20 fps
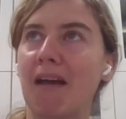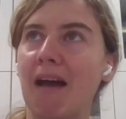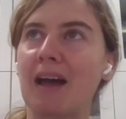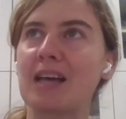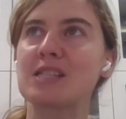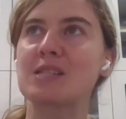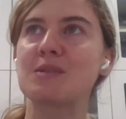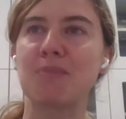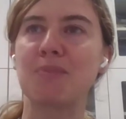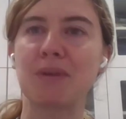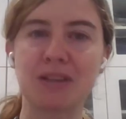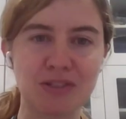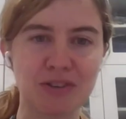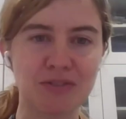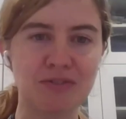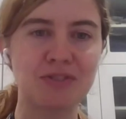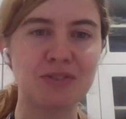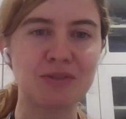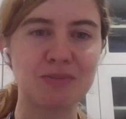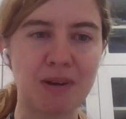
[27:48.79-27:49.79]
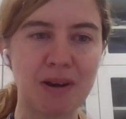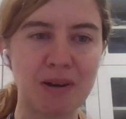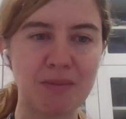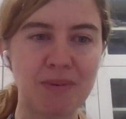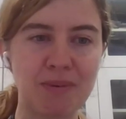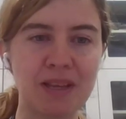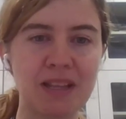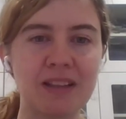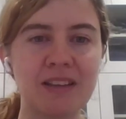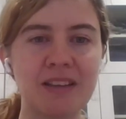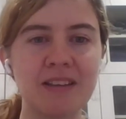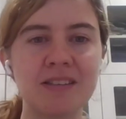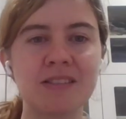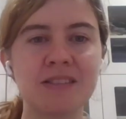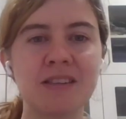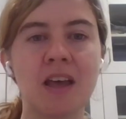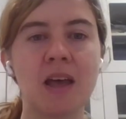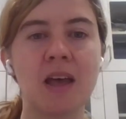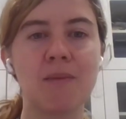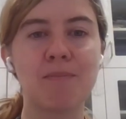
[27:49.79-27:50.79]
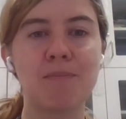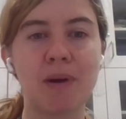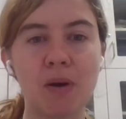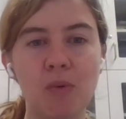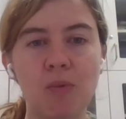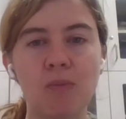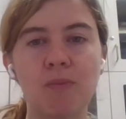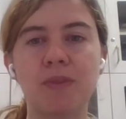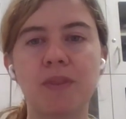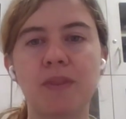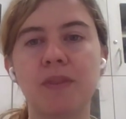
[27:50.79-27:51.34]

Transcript: aspects of smart buildings, but